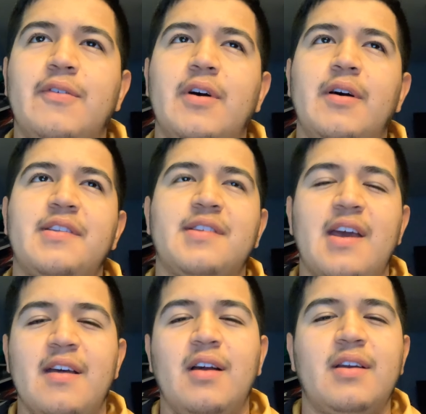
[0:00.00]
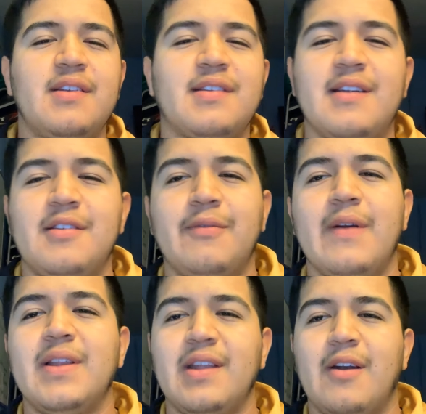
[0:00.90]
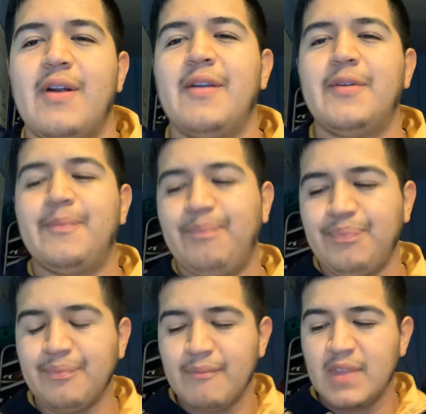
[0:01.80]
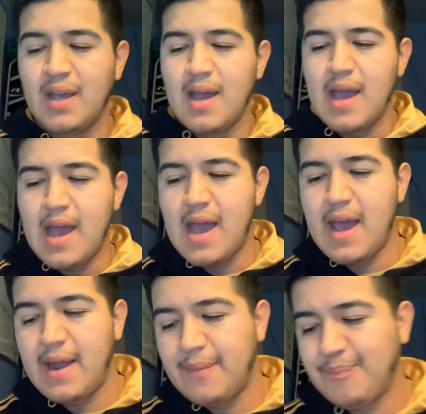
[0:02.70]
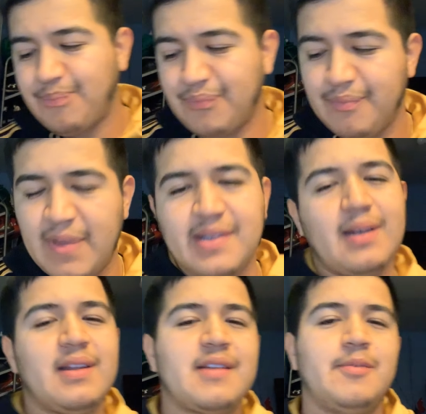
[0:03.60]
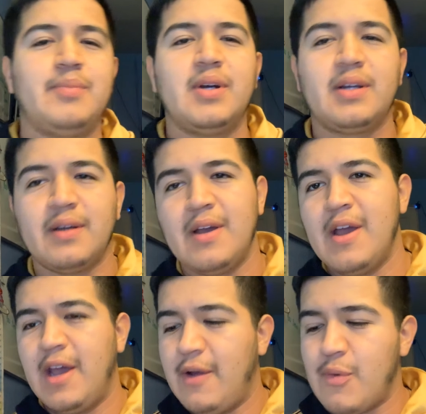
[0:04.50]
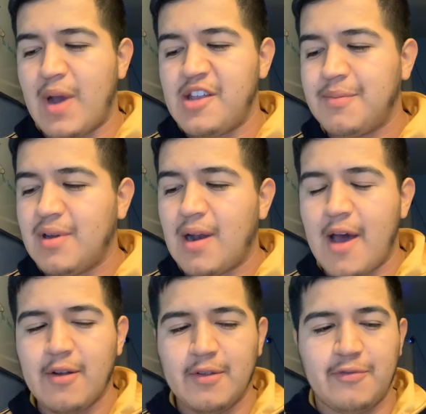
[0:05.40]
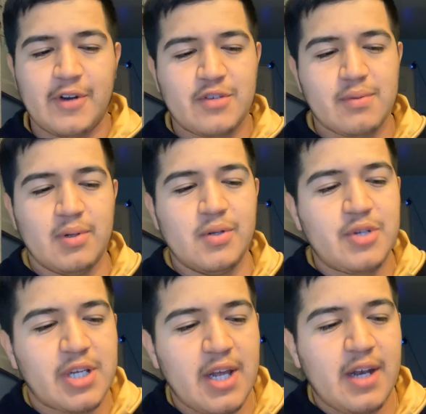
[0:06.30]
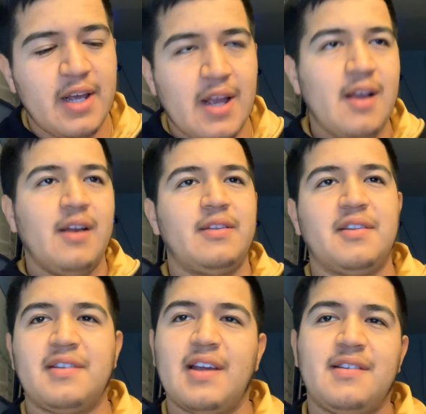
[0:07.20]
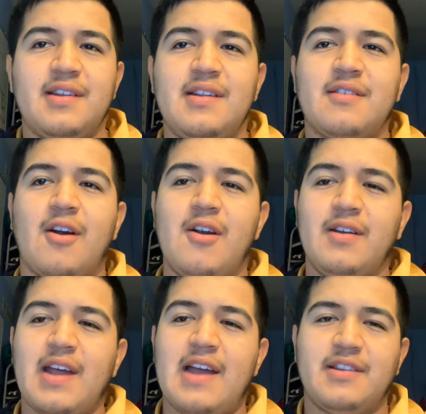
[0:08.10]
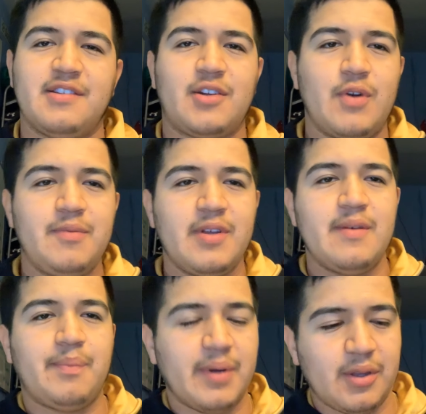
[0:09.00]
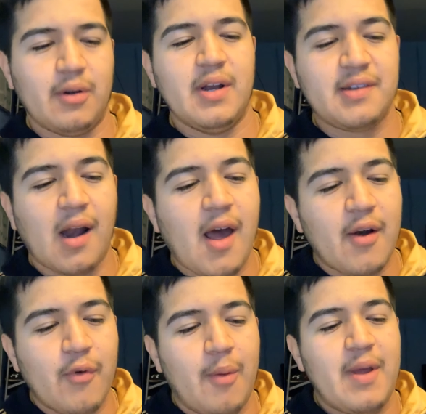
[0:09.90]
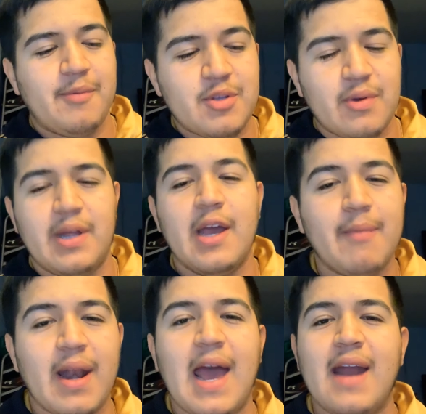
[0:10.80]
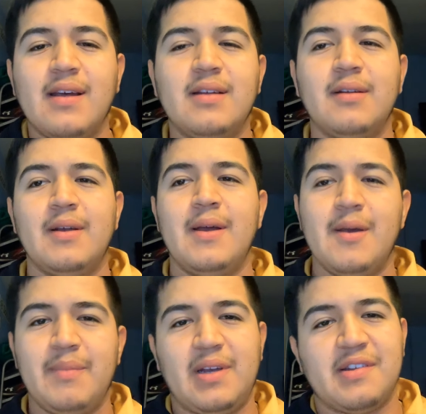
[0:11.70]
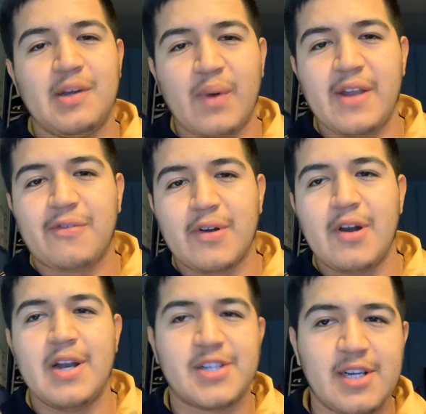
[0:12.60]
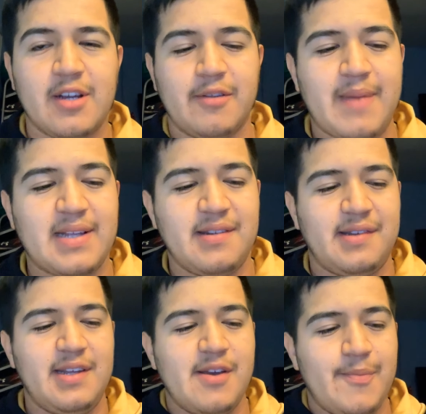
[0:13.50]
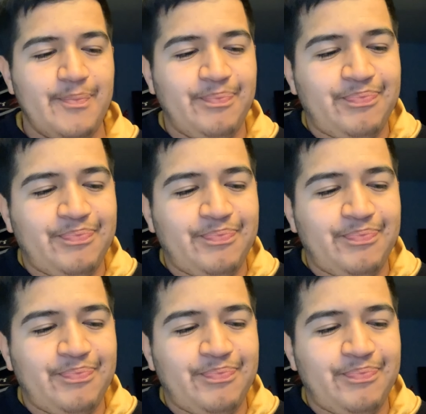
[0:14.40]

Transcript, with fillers: a, a, sen- a good sense of everything around him and basically that's a book it reminds me a lot of the french revolution the sex scenes aren't that descriptive, but there is a lot of romance between him and Anna because he waits for her and she comes back to see him.